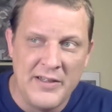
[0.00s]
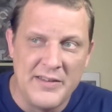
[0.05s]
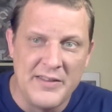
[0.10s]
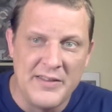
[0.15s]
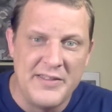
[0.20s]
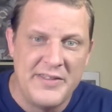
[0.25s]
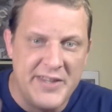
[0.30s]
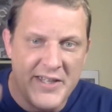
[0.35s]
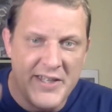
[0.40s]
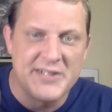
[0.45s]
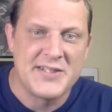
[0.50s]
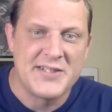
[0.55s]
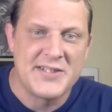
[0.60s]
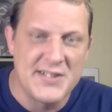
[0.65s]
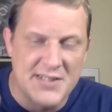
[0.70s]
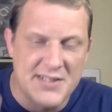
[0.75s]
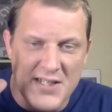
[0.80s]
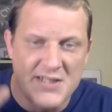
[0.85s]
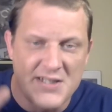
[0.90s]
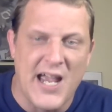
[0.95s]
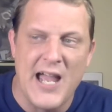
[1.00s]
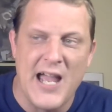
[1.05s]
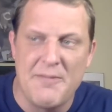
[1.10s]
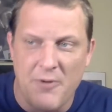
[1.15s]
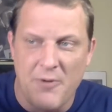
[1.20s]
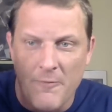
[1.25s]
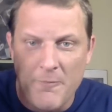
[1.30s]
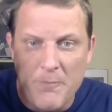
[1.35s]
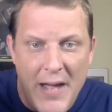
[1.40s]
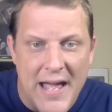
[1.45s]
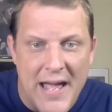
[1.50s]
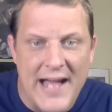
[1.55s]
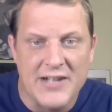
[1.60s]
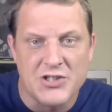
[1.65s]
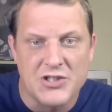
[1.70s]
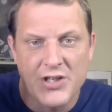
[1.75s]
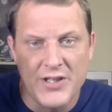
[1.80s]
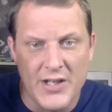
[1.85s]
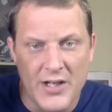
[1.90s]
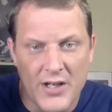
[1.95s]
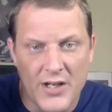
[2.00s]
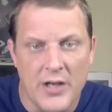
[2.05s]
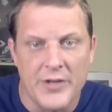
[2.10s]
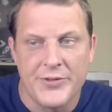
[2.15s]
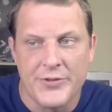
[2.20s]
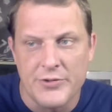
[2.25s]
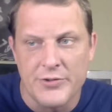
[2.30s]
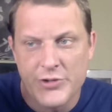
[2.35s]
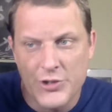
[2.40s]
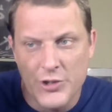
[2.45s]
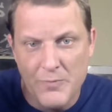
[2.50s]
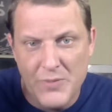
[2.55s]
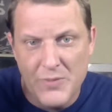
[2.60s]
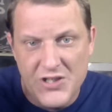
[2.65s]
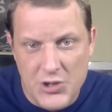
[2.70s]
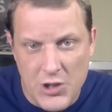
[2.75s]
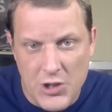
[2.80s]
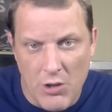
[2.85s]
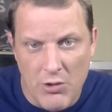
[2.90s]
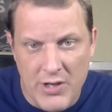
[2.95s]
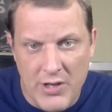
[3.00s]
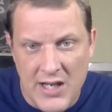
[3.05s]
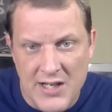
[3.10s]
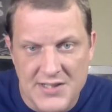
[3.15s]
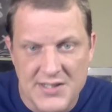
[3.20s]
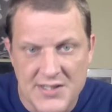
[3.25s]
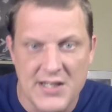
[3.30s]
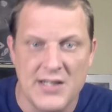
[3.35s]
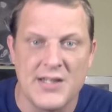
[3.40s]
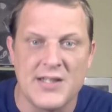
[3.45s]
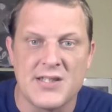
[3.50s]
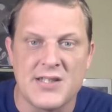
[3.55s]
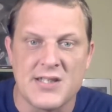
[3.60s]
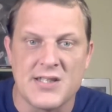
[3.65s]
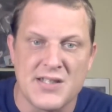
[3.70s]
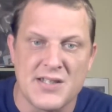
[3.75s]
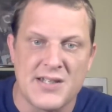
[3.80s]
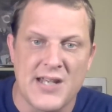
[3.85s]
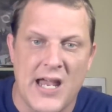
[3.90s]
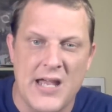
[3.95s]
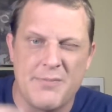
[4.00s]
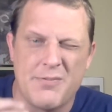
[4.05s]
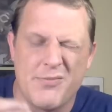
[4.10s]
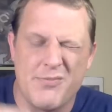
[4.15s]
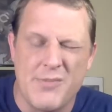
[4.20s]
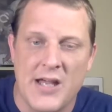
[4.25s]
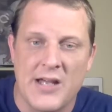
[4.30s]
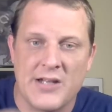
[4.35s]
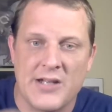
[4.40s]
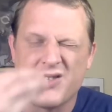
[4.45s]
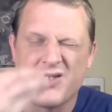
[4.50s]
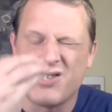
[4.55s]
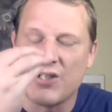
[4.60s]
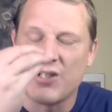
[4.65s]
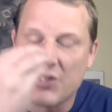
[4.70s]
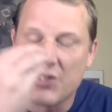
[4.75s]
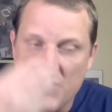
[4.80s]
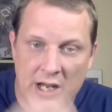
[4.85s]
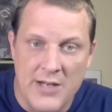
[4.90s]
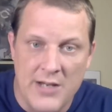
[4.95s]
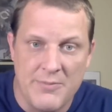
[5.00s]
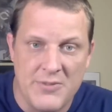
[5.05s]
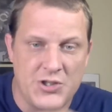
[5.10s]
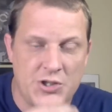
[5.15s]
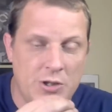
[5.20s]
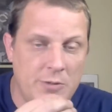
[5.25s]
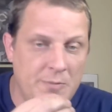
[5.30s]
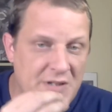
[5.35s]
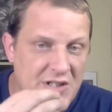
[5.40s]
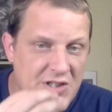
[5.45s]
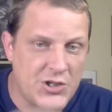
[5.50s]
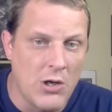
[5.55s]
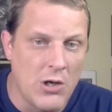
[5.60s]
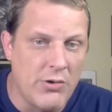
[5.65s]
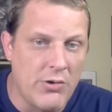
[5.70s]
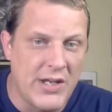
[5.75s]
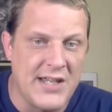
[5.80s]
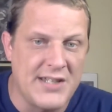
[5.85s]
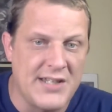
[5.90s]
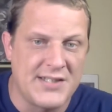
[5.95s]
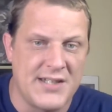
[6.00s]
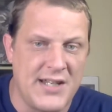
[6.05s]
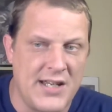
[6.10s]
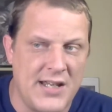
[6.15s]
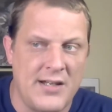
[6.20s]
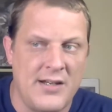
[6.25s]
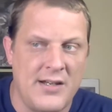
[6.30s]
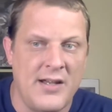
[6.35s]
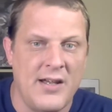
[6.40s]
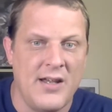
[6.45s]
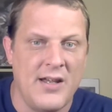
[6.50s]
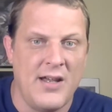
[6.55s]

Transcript: This is the type of match that Gunther should be showcased in. This is the type of match that a Sheamus should be showcased in.